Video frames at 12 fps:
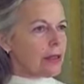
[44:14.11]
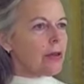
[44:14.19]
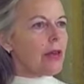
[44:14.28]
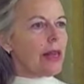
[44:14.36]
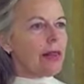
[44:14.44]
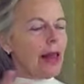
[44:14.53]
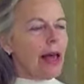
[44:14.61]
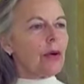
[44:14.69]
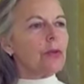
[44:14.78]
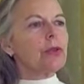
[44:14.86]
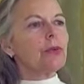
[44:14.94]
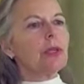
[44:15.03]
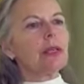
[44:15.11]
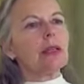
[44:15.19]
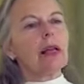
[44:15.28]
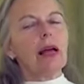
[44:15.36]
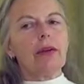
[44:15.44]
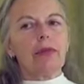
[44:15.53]
So then that was
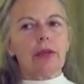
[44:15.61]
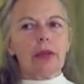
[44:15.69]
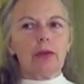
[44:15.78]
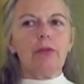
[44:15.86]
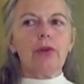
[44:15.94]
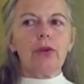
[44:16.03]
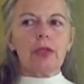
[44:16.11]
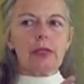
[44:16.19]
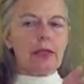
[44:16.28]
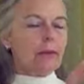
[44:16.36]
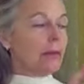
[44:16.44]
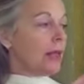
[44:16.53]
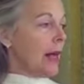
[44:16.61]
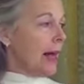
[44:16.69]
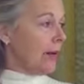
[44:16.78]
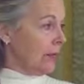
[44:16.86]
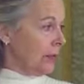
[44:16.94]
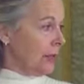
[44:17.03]
re-enlivened, and Buddhism
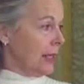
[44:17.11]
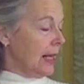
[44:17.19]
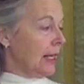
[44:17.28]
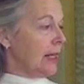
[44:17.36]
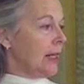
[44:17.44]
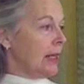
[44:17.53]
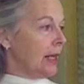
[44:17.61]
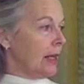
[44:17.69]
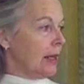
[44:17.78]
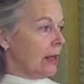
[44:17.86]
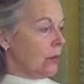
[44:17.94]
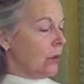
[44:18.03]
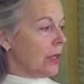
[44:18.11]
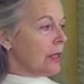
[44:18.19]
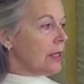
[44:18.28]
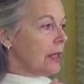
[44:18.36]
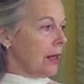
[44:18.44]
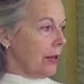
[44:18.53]
left India and
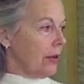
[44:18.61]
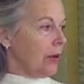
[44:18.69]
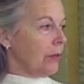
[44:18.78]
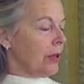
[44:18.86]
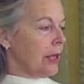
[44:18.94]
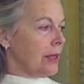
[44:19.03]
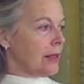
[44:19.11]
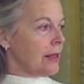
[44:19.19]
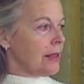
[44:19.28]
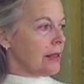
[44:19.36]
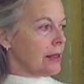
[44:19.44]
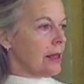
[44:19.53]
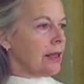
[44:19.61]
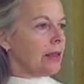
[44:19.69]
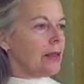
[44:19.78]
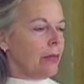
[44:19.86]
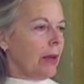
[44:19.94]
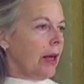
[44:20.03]
went to other places
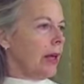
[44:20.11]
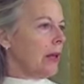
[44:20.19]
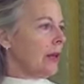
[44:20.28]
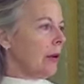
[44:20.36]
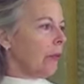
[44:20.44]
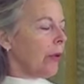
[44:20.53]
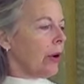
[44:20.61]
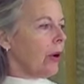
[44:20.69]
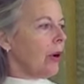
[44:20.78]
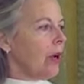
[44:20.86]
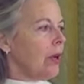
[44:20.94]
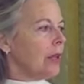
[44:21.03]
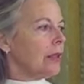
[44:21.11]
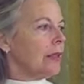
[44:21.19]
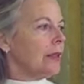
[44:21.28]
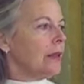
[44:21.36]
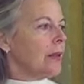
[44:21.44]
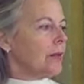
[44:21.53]
like Tibet, Nepal,
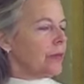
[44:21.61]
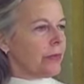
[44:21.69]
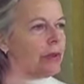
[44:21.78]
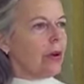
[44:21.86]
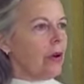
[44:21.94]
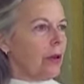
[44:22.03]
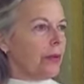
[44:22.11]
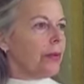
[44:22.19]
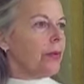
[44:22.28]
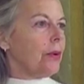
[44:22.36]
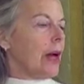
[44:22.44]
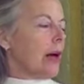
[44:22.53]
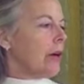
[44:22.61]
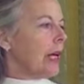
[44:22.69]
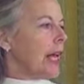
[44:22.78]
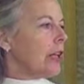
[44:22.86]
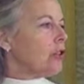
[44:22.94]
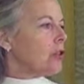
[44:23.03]
all throughout
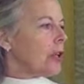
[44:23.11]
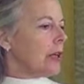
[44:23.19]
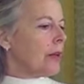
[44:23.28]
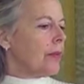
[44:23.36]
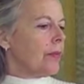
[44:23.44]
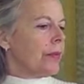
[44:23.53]
Asia.